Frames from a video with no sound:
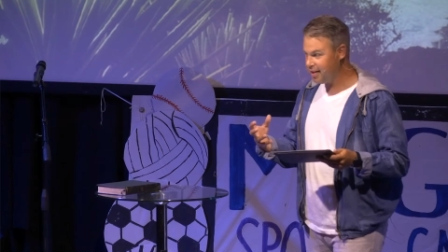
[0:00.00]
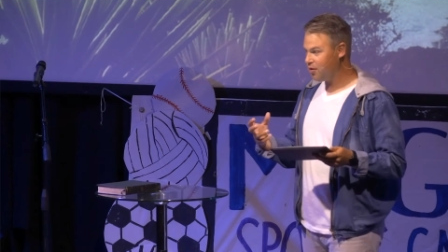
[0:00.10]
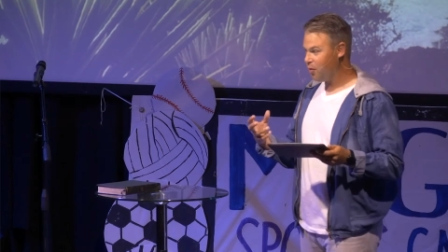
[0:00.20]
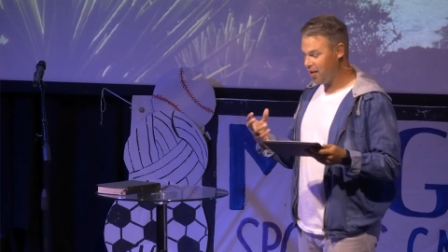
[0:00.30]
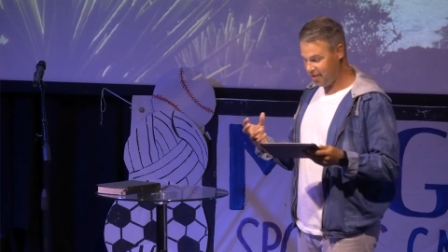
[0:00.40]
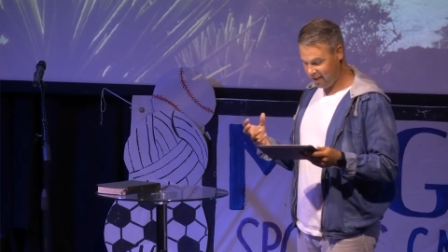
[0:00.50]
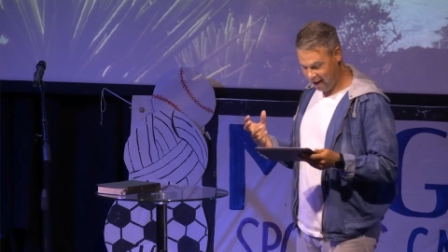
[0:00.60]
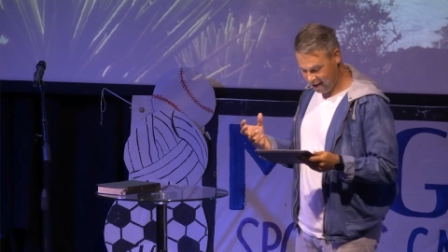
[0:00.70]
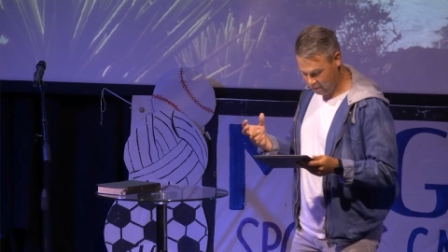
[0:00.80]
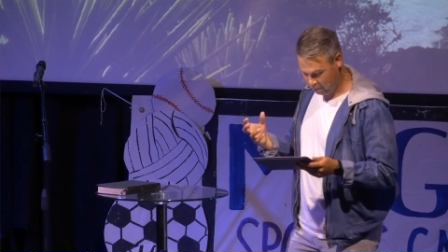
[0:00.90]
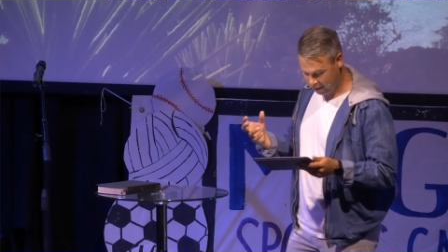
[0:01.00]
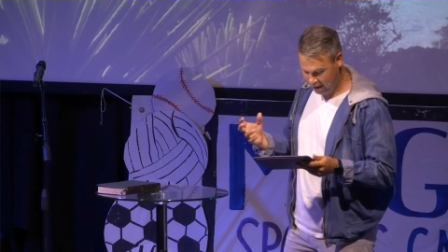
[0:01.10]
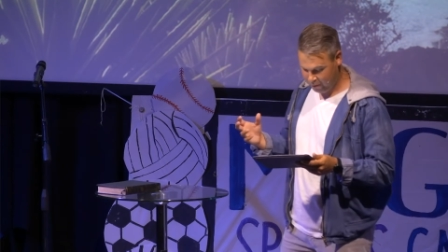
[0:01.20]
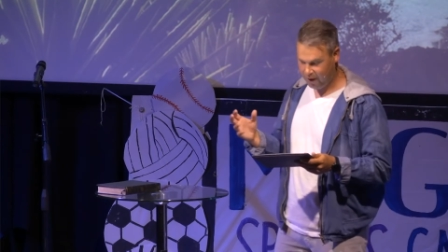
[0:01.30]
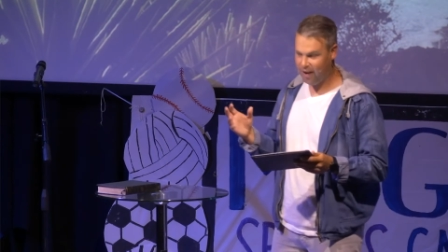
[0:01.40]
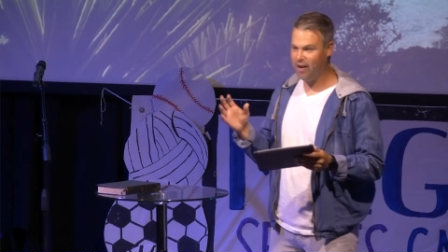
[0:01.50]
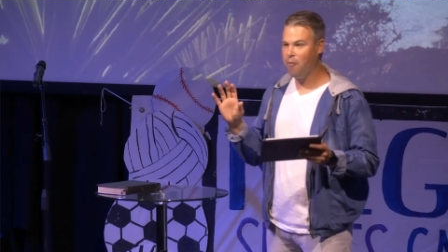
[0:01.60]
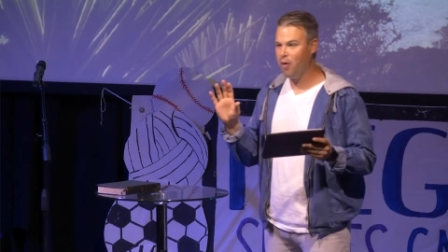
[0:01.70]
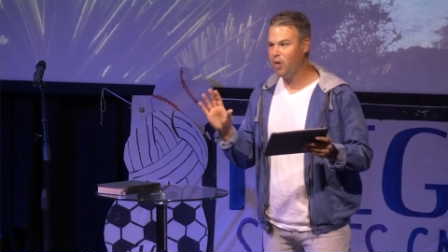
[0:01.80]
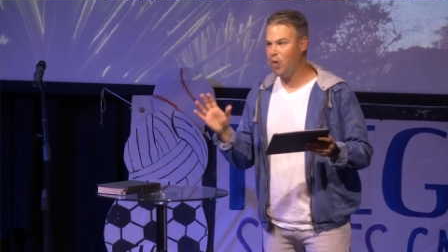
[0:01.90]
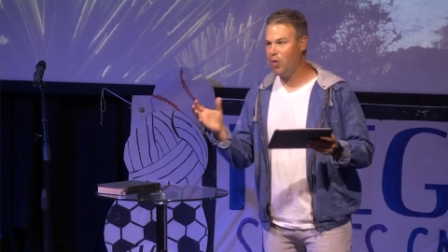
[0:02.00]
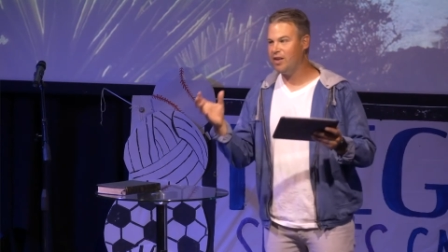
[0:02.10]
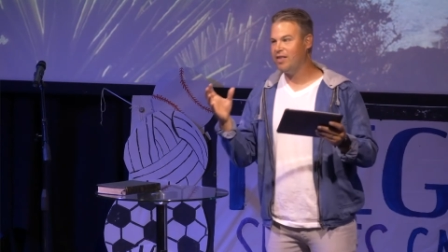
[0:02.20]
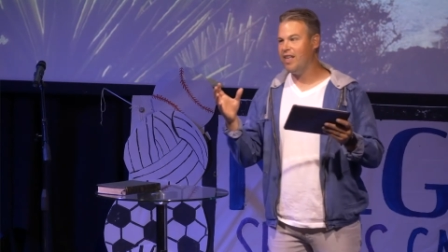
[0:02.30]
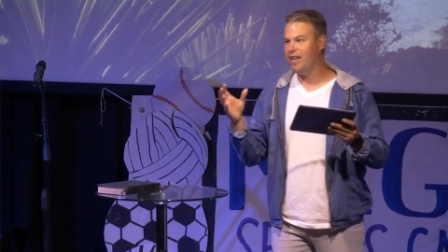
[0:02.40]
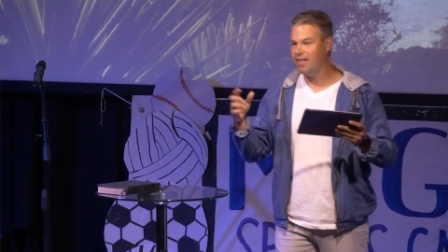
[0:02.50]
to us today as a believer. And one of the things that